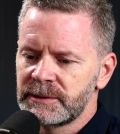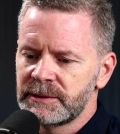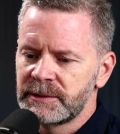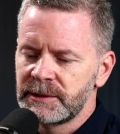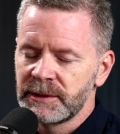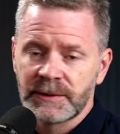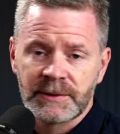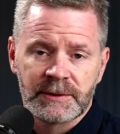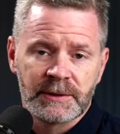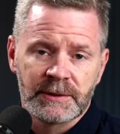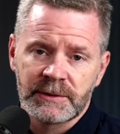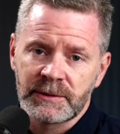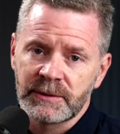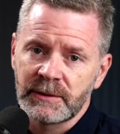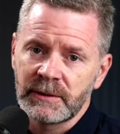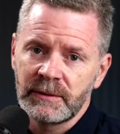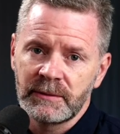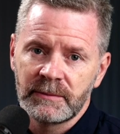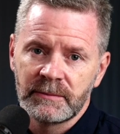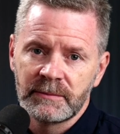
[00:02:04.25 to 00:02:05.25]
dear
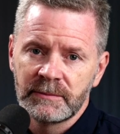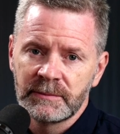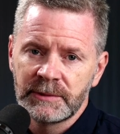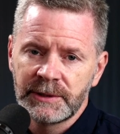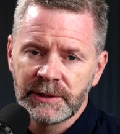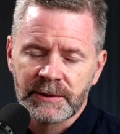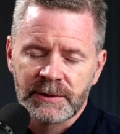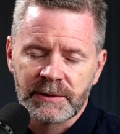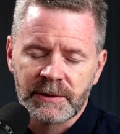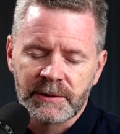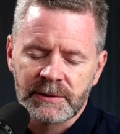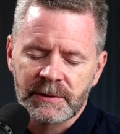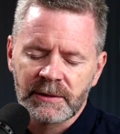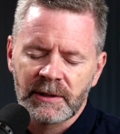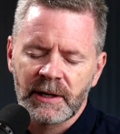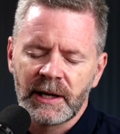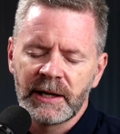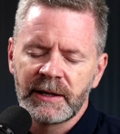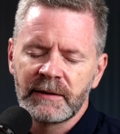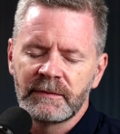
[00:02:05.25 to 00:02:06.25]
sister, dear
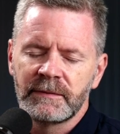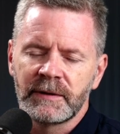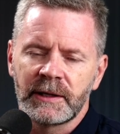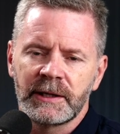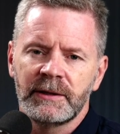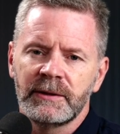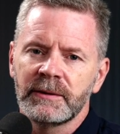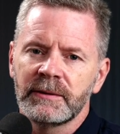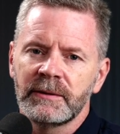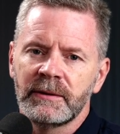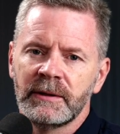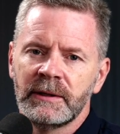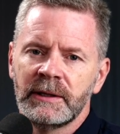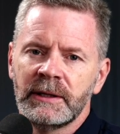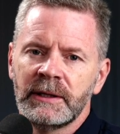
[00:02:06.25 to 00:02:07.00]
sister, I invite you